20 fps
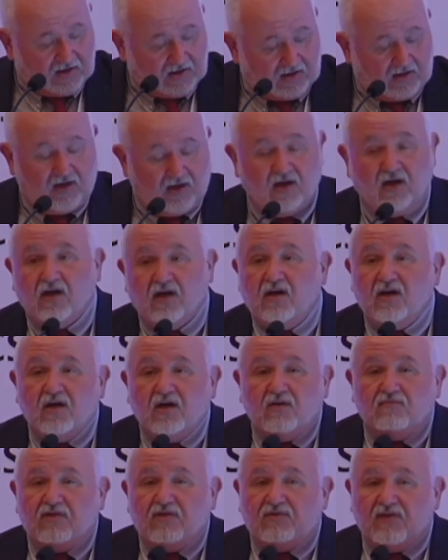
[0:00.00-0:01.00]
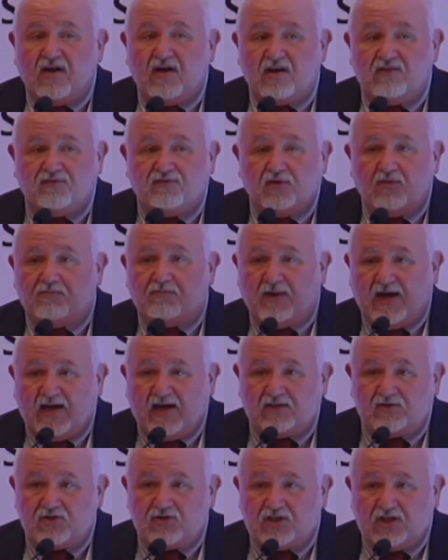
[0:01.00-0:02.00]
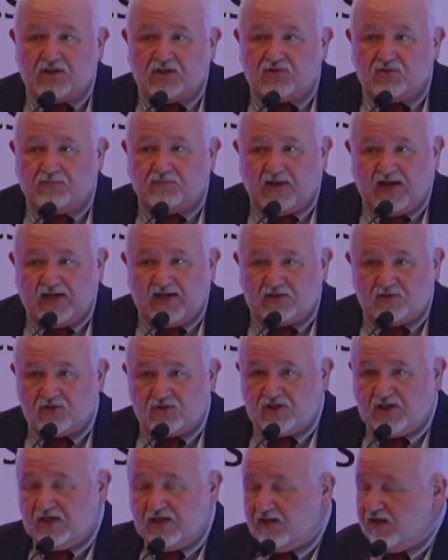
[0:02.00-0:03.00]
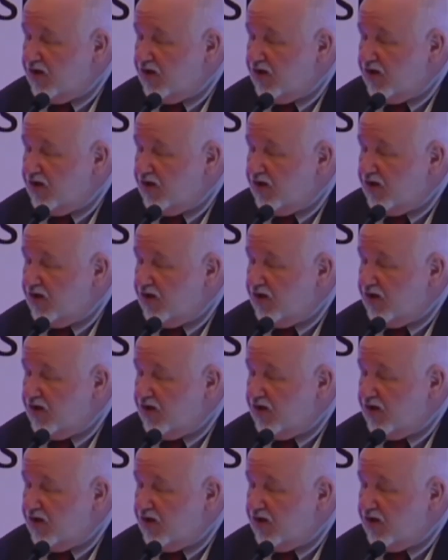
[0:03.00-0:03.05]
We vary from pathogen to pathogen.